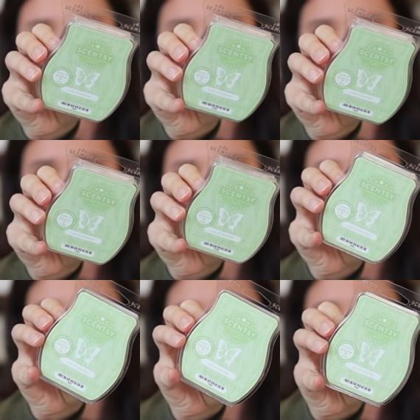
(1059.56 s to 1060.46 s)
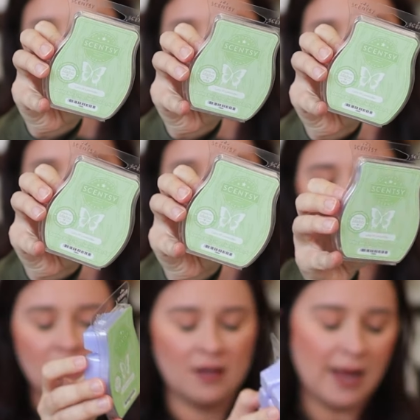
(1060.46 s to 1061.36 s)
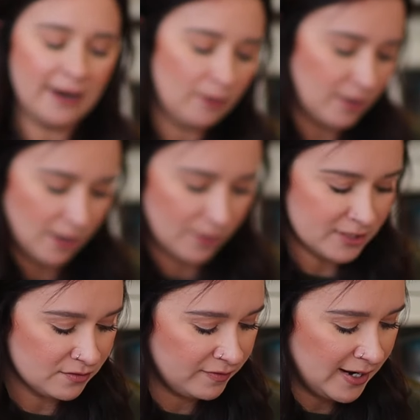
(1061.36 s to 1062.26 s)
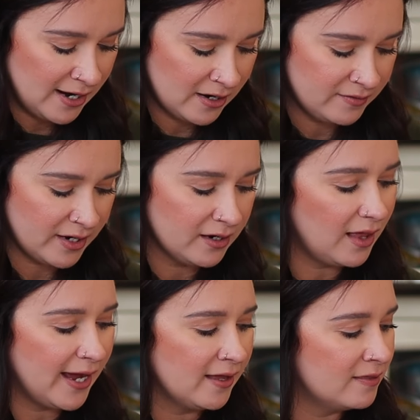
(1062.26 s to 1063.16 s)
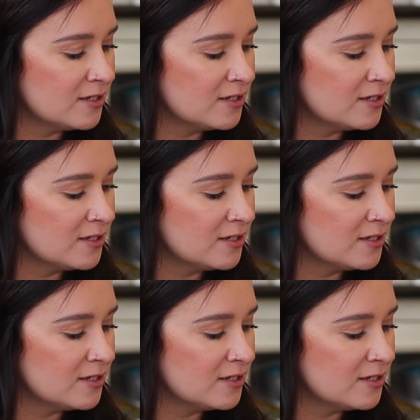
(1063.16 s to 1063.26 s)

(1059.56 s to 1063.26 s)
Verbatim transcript: This one, I don't know. It's very, very light.